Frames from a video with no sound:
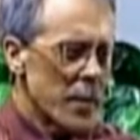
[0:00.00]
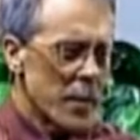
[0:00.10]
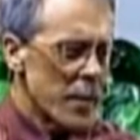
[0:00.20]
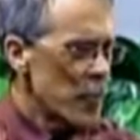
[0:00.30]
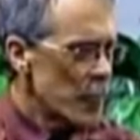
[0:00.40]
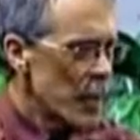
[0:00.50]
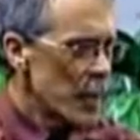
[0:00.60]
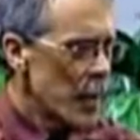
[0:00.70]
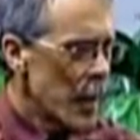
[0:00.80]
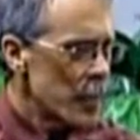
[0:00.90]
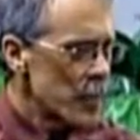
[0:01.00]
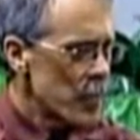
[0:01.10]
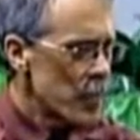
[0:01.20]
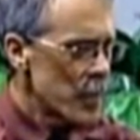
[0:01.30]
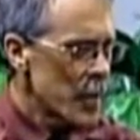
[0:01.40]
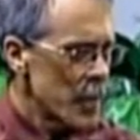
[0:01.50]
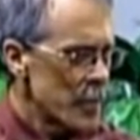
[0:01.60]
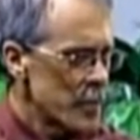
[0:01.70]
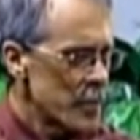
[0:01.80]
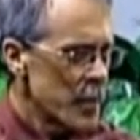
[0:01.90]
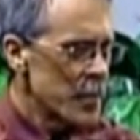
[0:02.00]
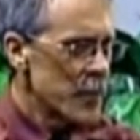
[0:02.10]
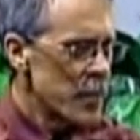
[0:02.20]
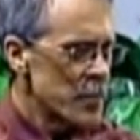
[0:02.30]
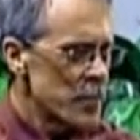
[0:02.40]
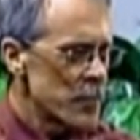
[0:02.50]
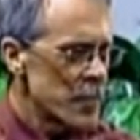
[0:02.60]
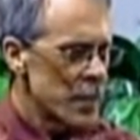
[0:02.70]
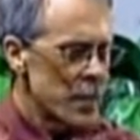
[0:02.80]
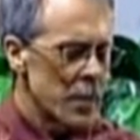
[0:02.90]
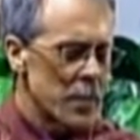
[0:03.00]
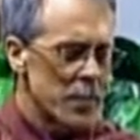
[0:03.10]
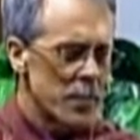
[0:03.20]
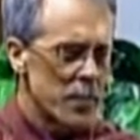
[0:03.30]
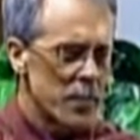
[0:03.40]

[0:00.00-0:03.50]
being an outdoor kind of individual that I am,